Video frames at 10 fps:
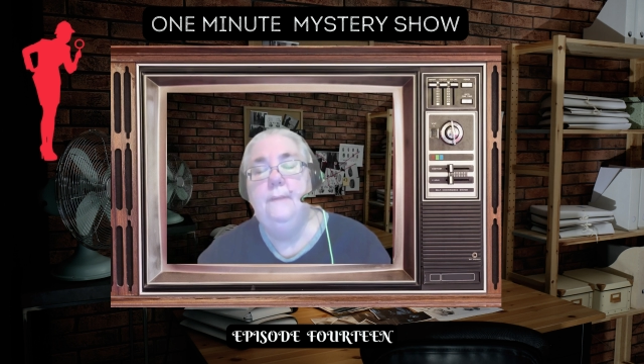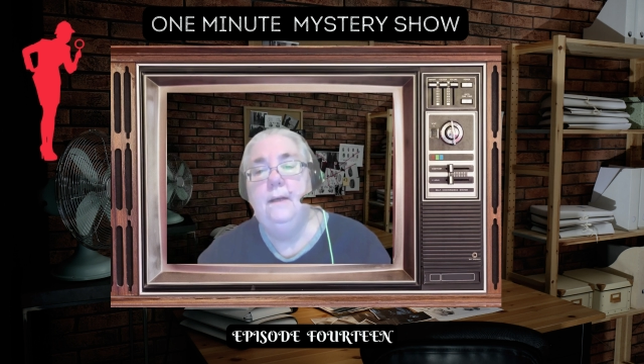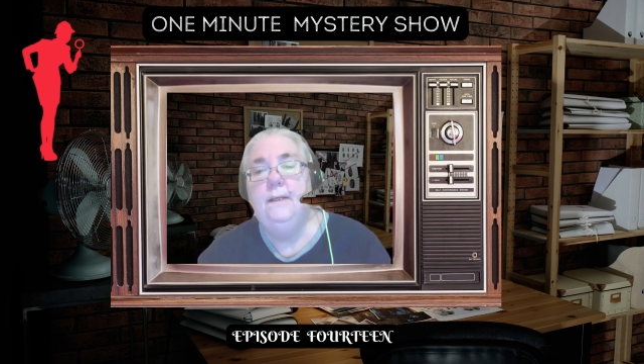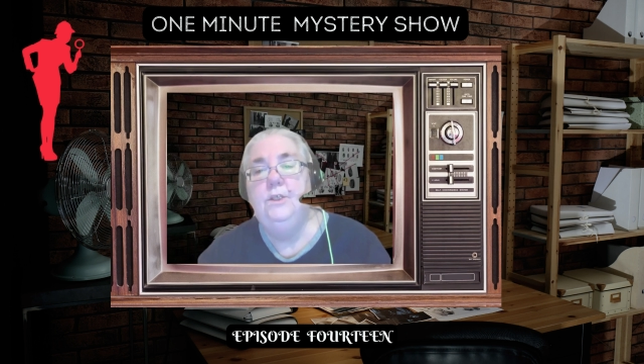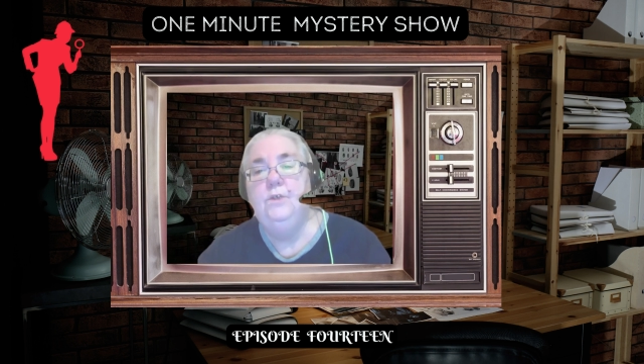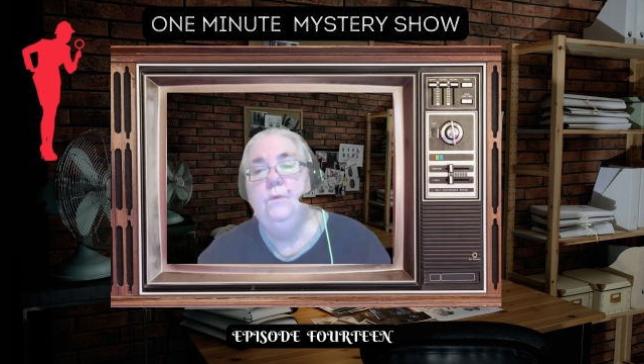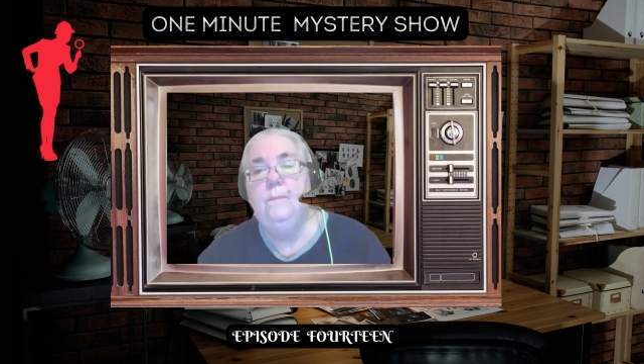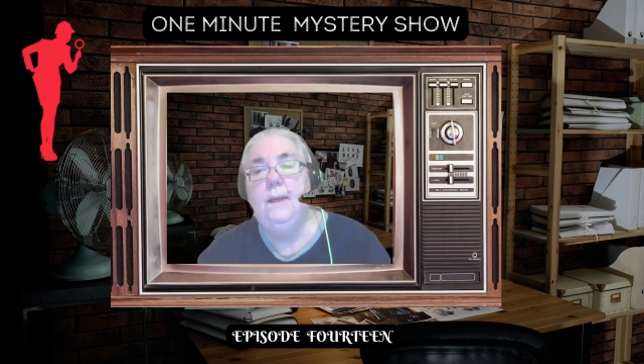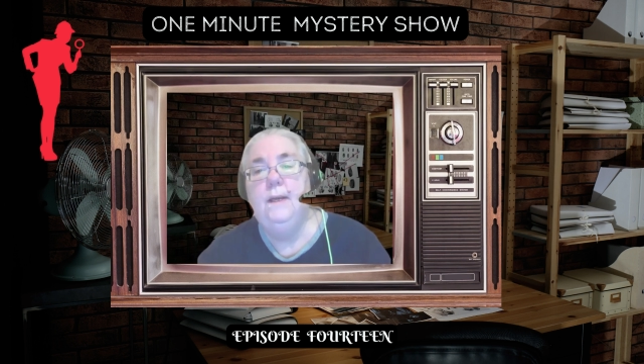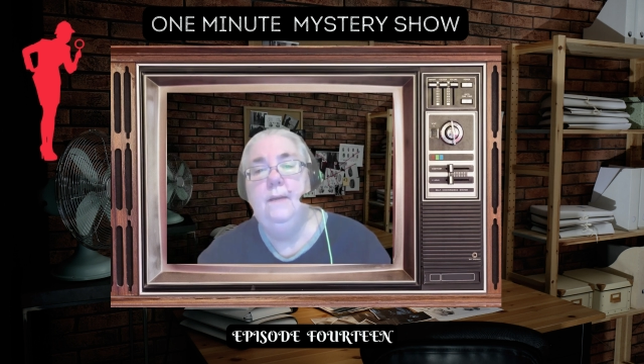body to
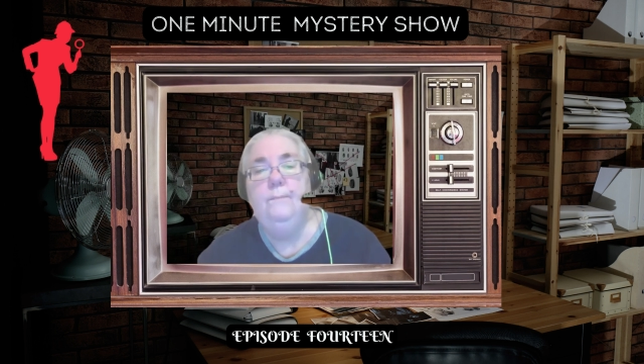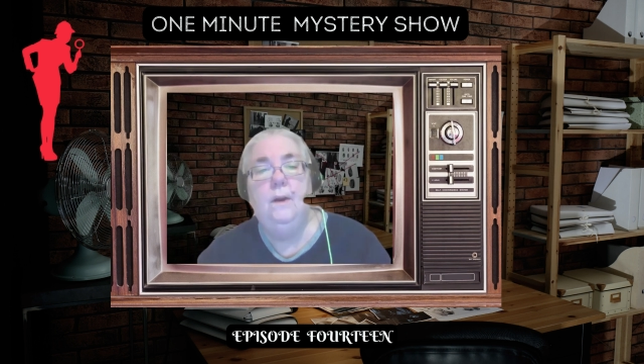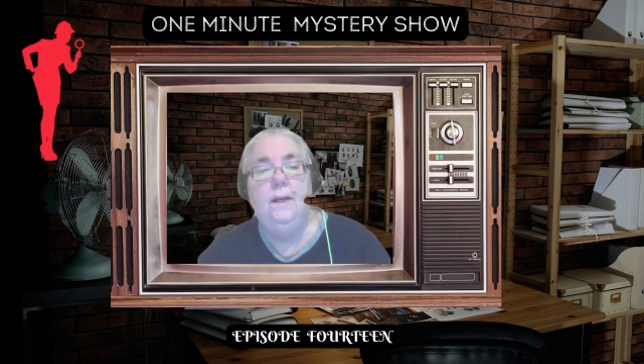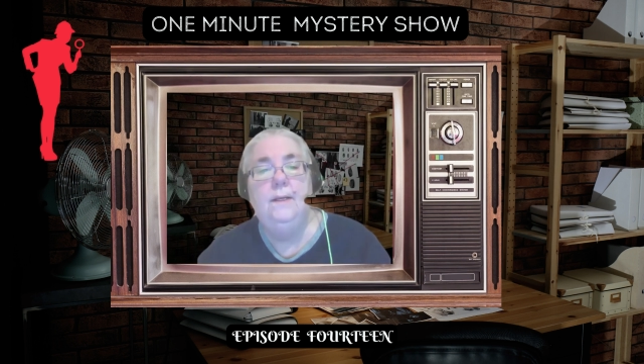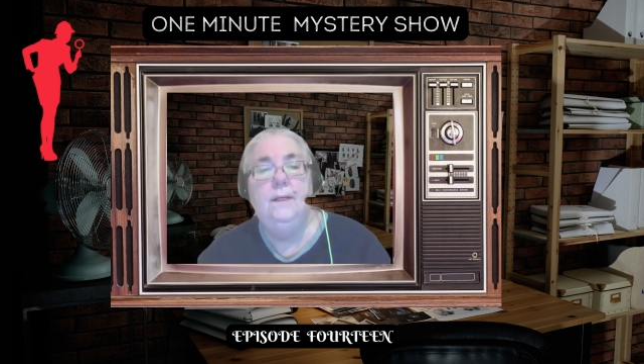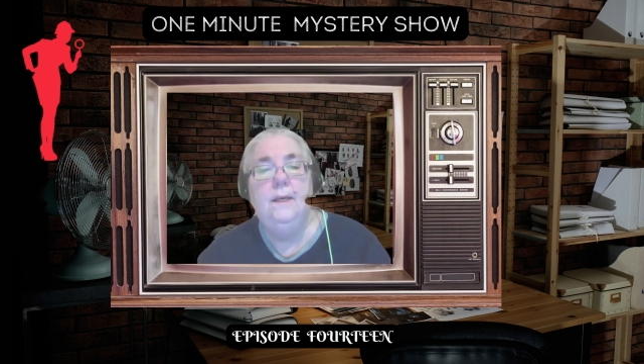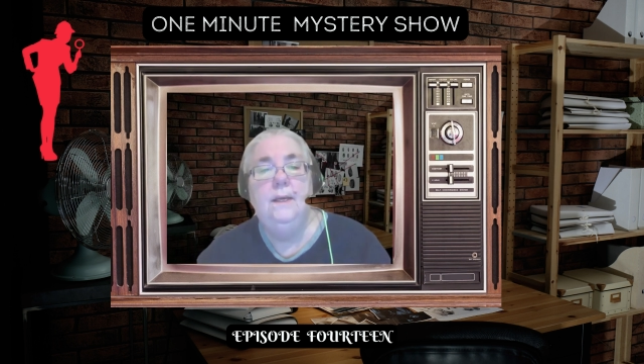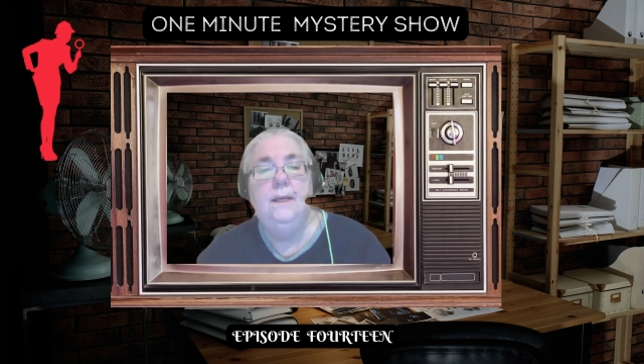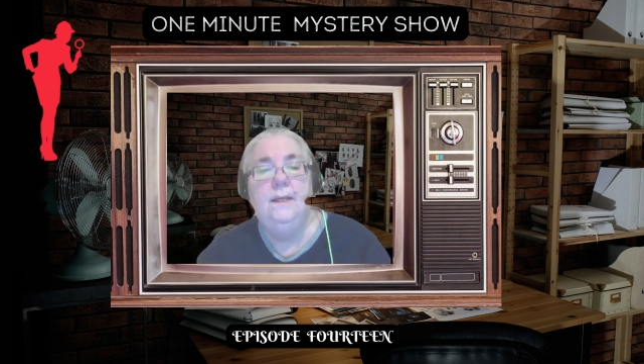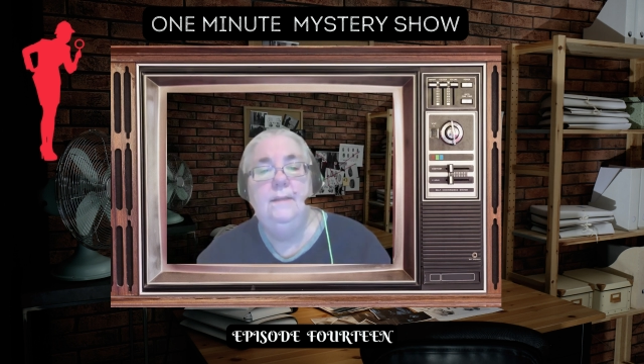remain upright
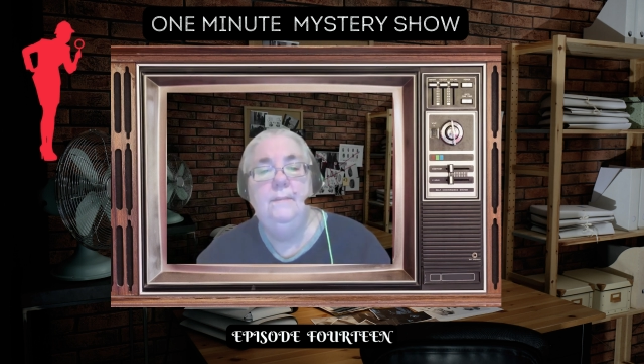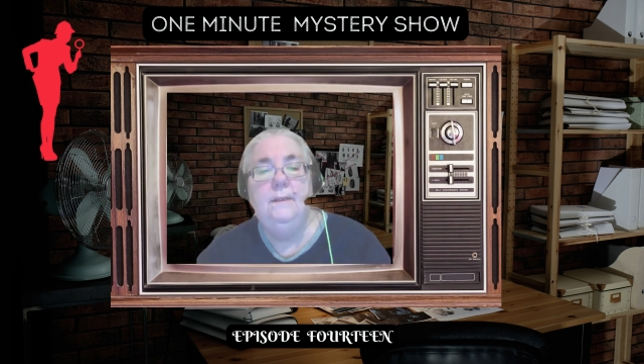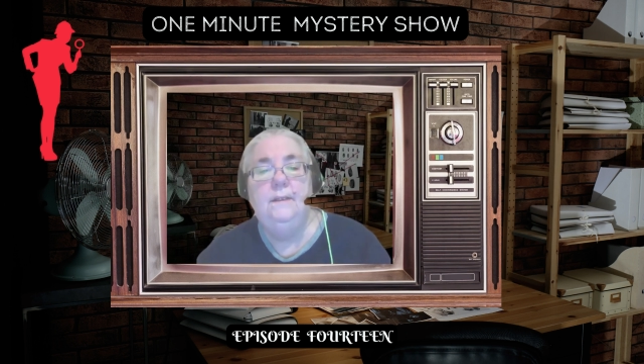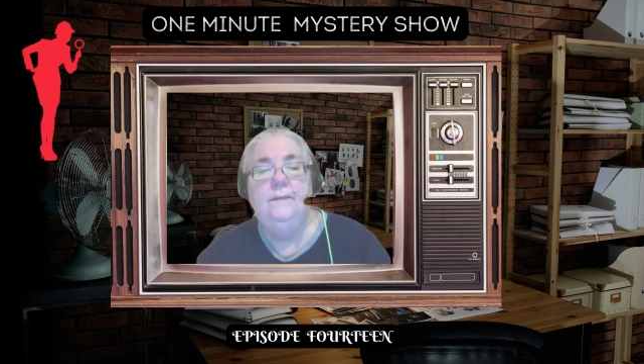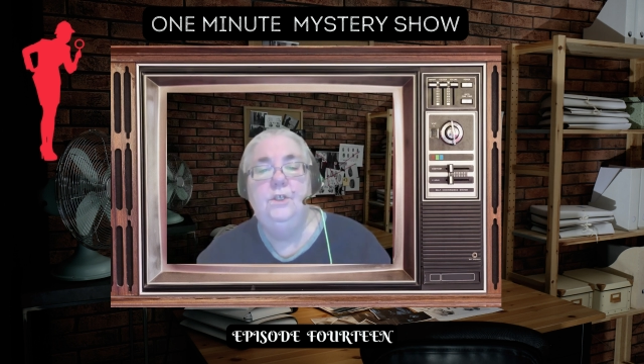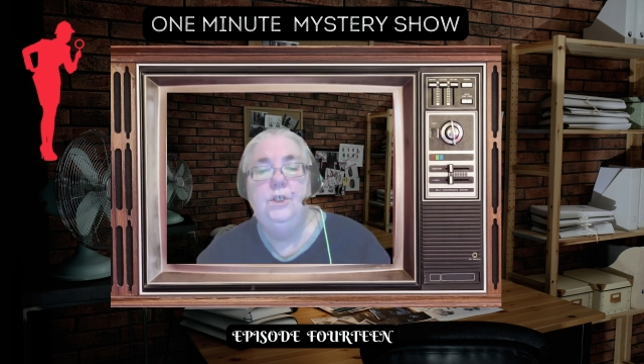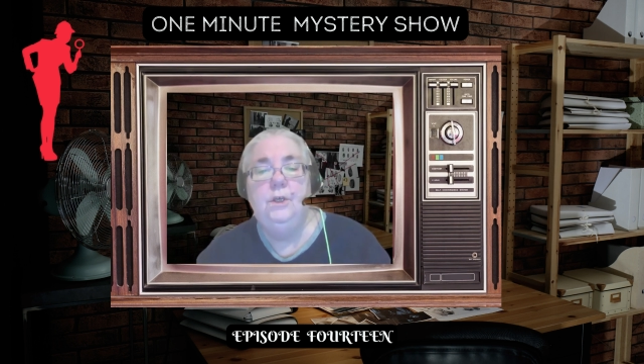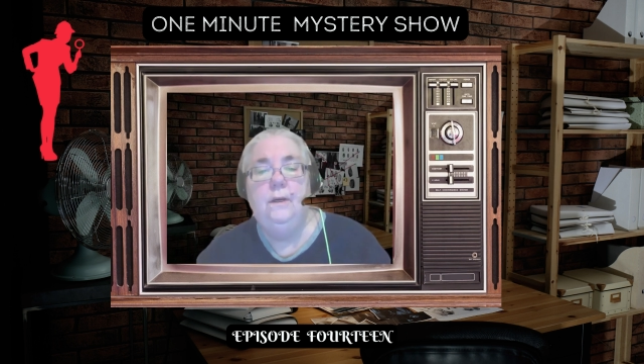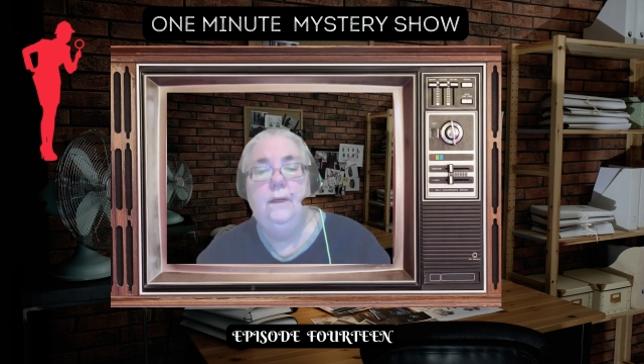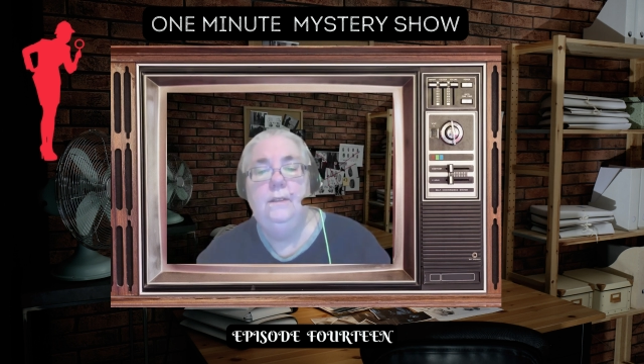in the middle of the
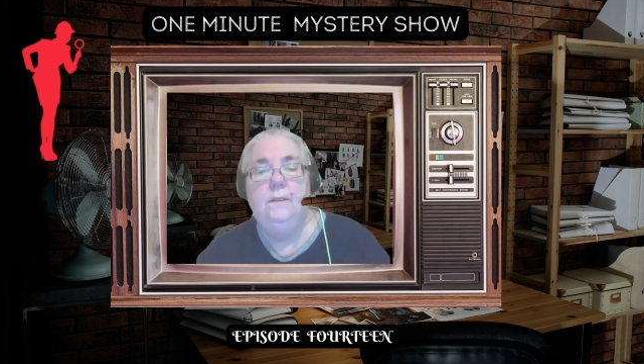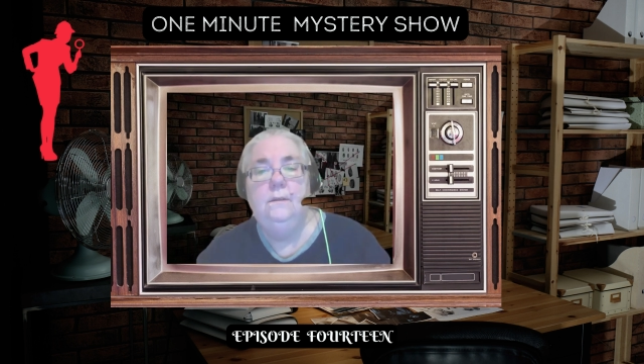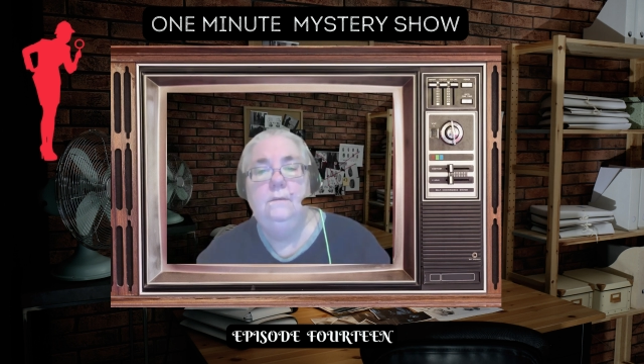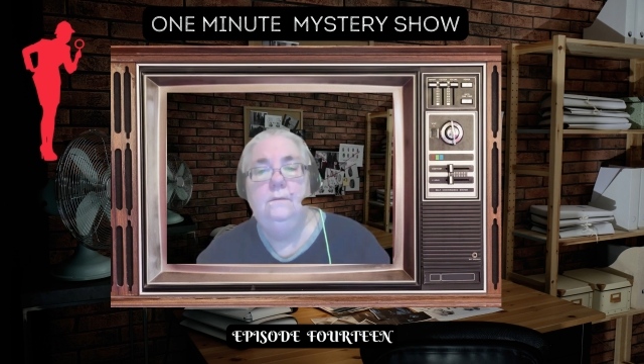chariot.